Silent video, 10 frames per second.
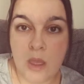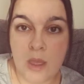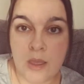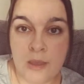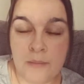
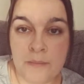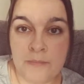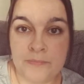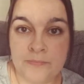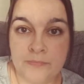
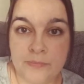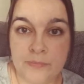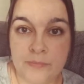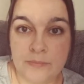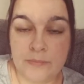
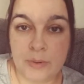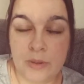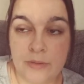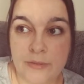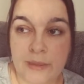But
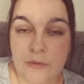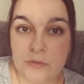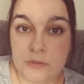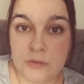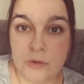thank
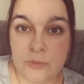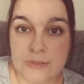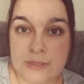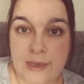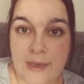God Scott
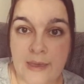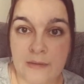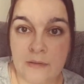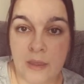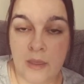was
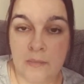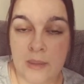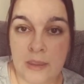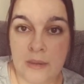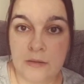there.
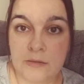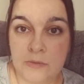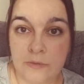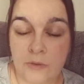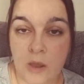He
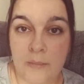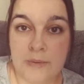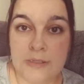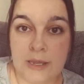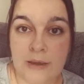sort of calmed
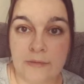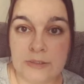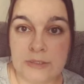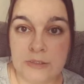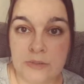me down and
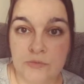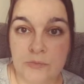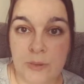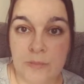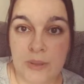said, just
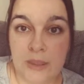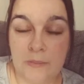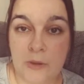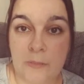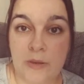remember your
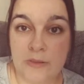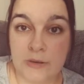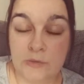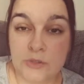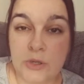hypnobirthing.
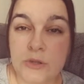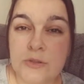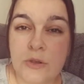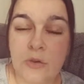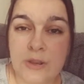As soon as
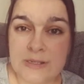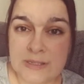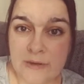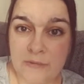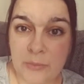I got into
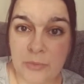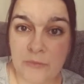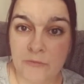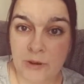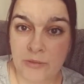that
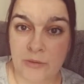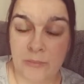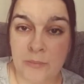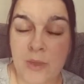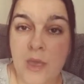
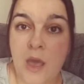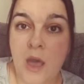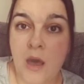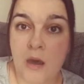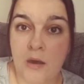rhythm,
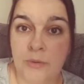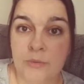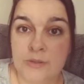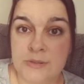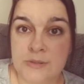I
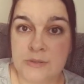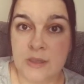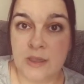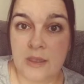was